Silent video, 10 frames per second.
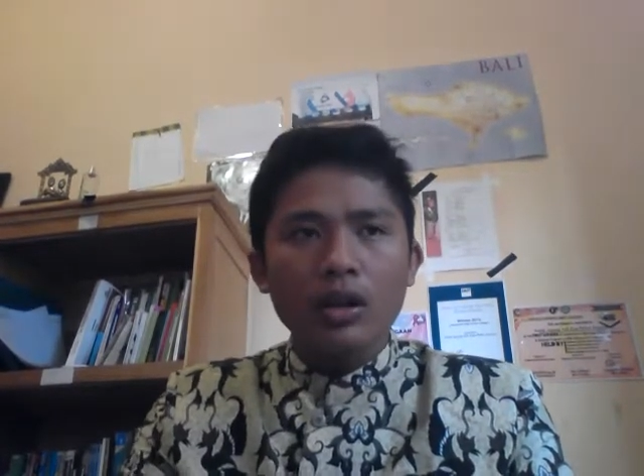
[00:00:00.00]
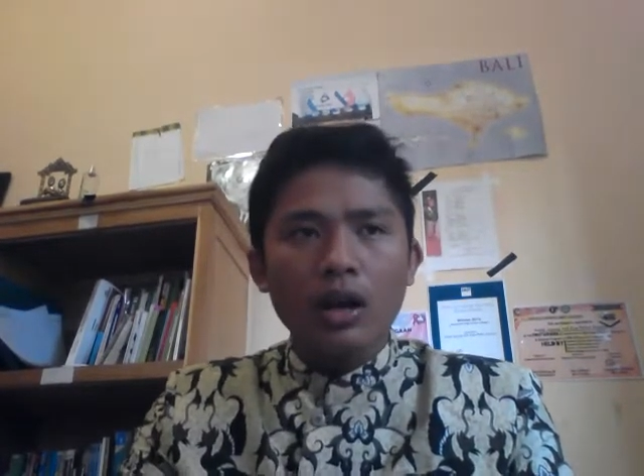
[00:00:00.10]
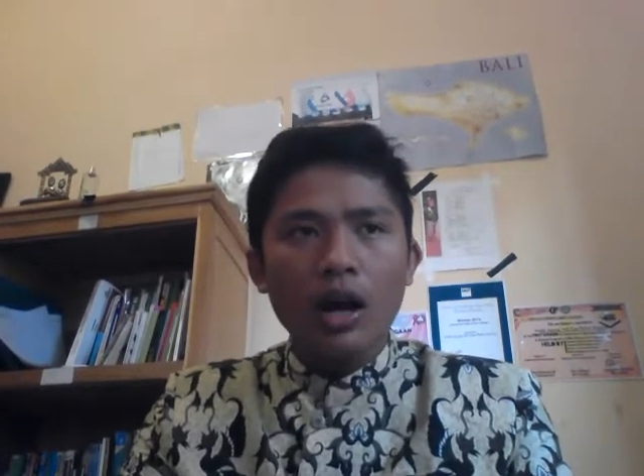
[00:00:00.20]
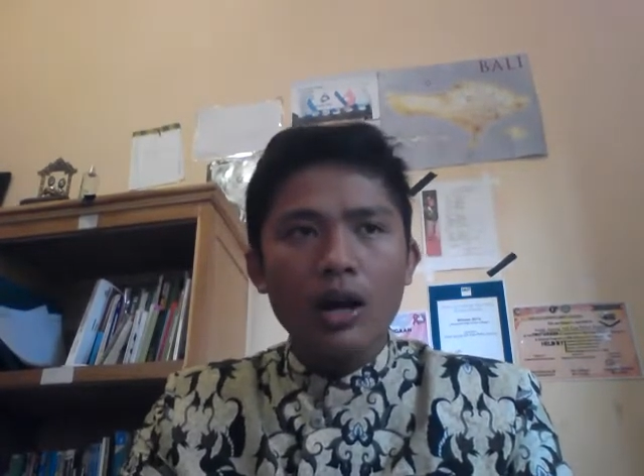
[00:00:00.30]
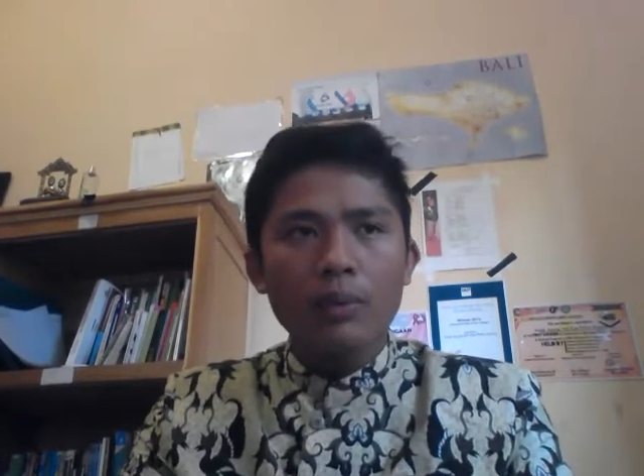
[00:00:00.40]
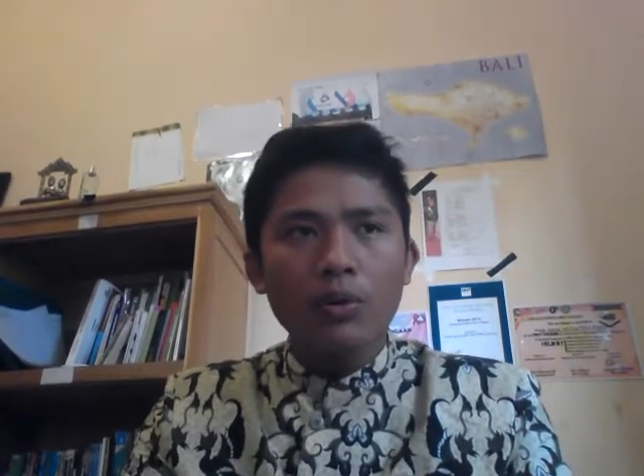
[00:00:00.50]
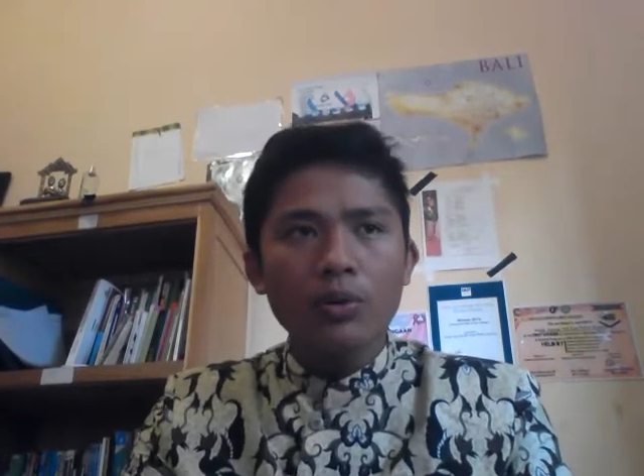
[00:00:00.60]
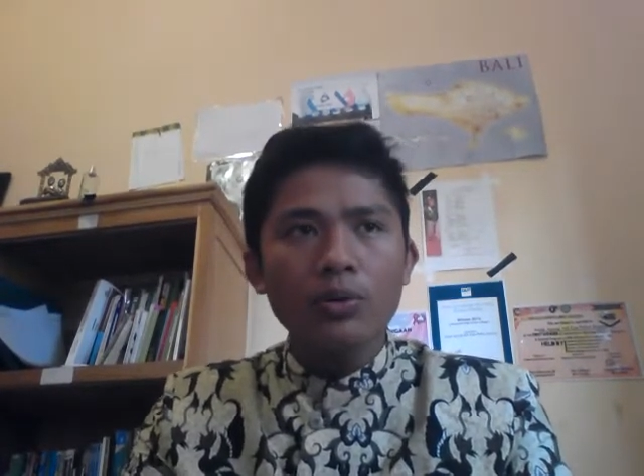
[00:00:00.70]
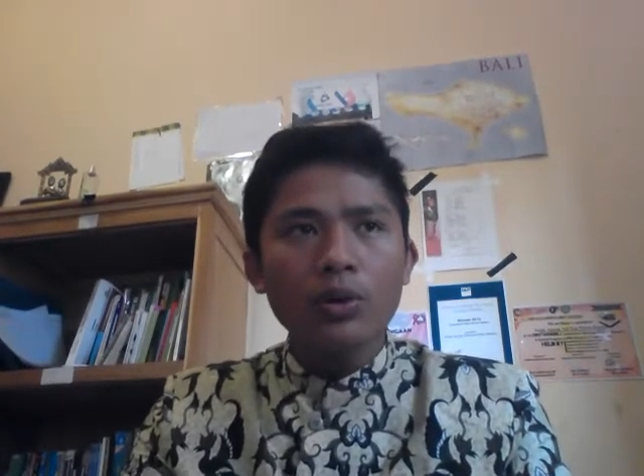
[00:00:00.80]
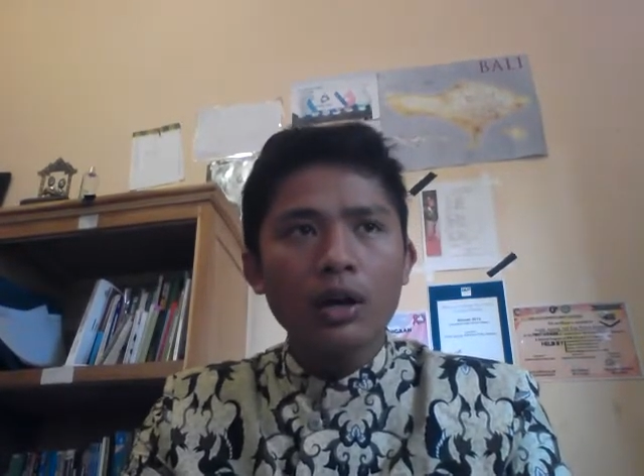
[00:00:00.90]
I
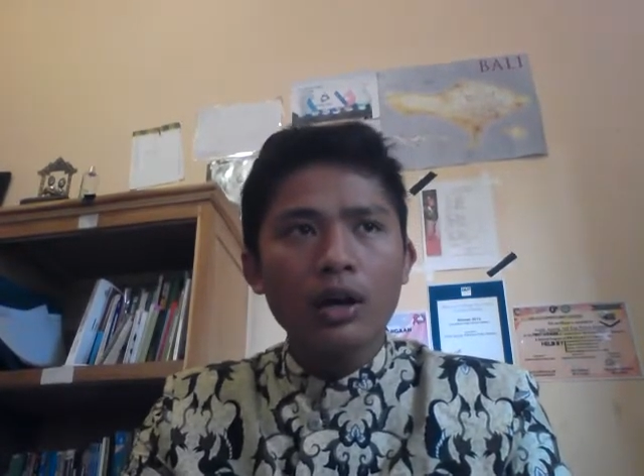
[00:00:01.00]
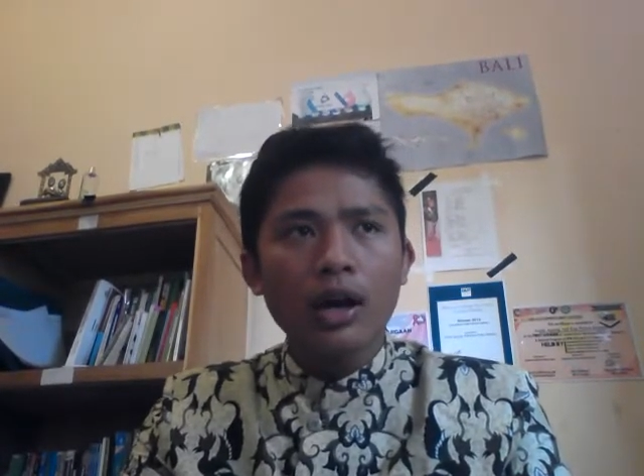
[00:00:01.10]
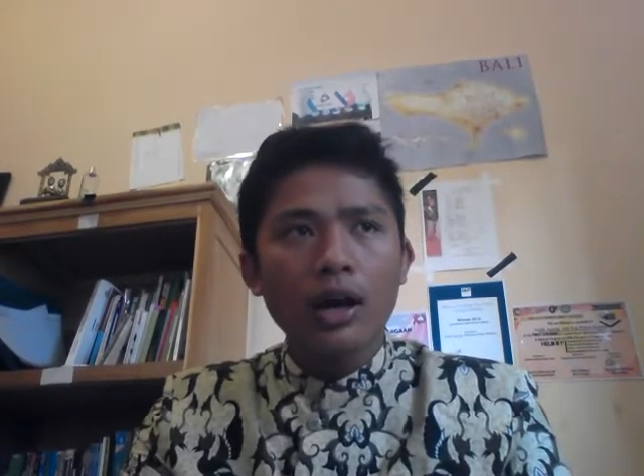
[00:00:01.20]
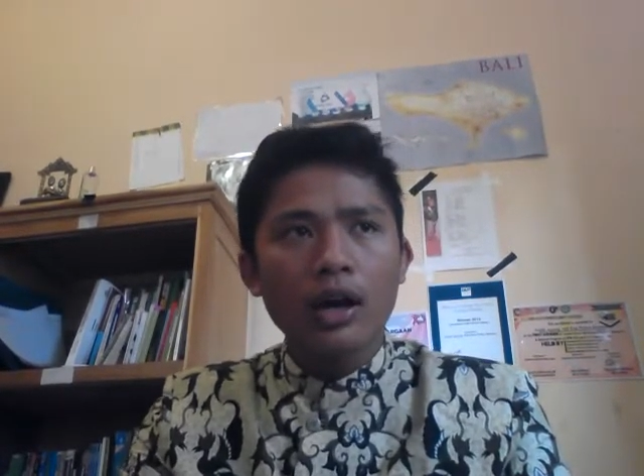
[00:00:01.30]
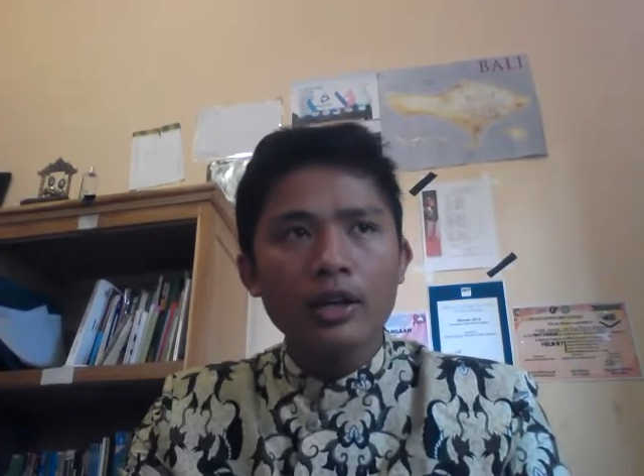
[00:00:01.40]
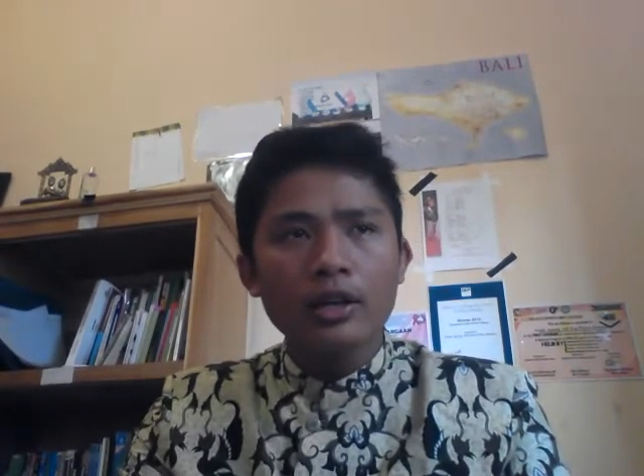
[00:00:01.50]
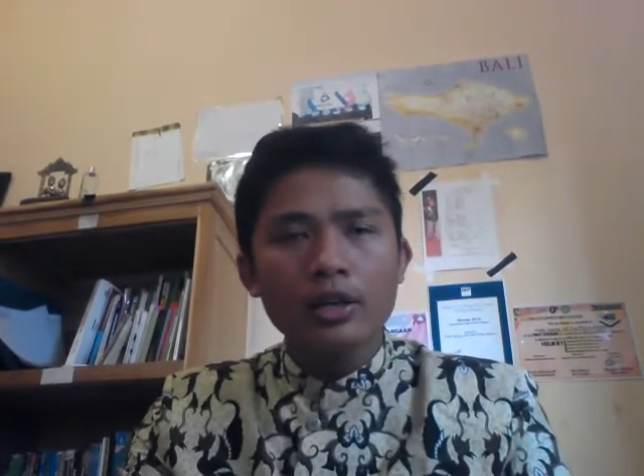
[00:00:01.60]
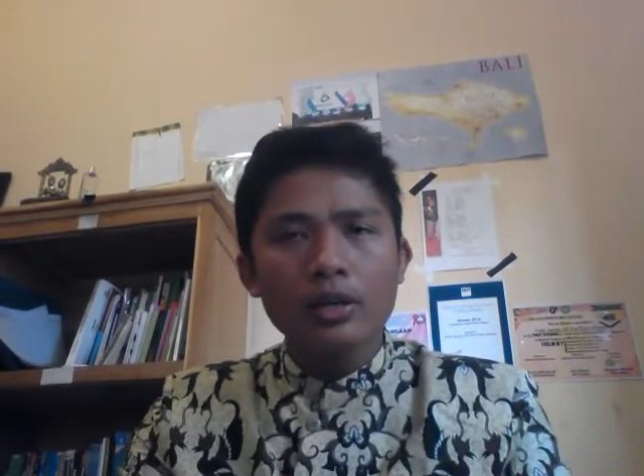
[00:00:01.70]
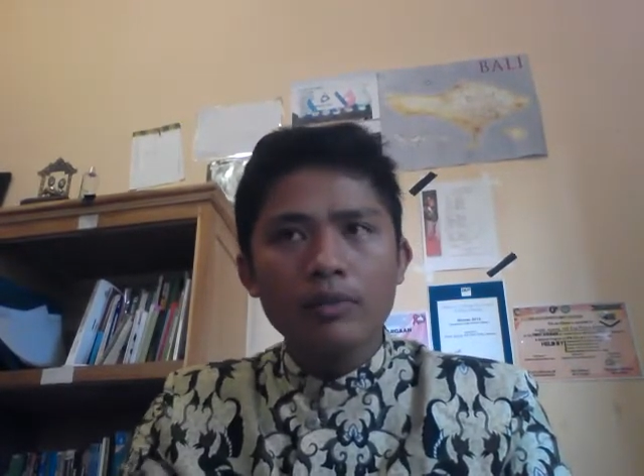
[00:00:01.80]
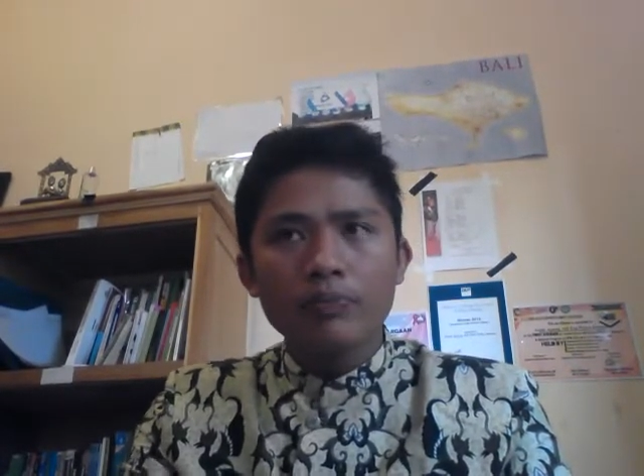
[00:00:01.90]
boil uh,
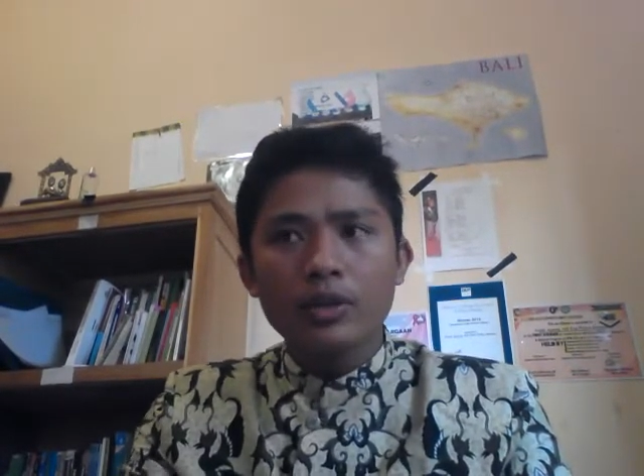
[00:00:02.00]
I